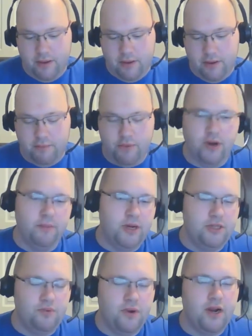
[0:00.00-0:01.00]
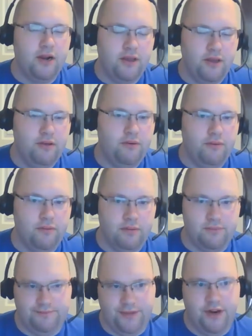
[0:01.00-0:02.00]
Pretty much where you
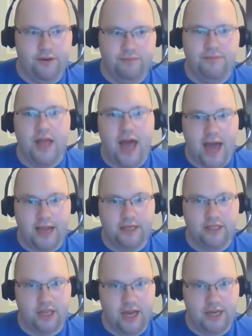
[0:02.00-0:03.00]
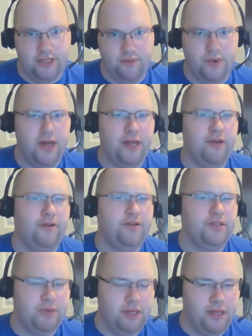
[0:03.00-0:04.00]
hack and slash away,
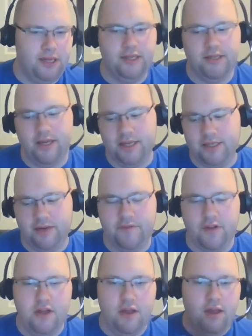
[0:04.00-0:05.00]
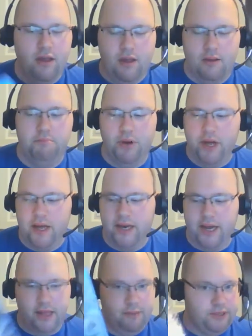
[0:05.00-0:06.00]
use abilities, all that stuff. But
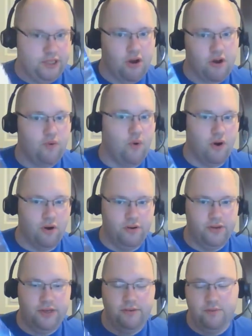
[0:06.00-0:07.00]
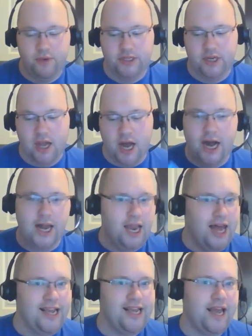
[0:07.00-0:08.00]
in the Berserk world, which I
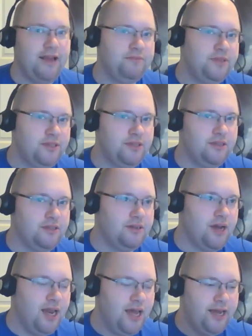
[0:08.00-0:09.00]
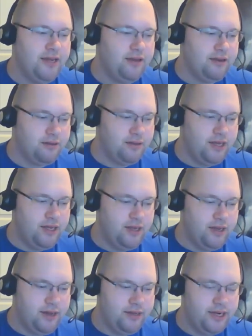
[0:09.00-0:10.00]
like the
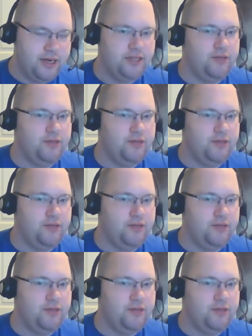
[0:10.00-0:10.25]
Dynasty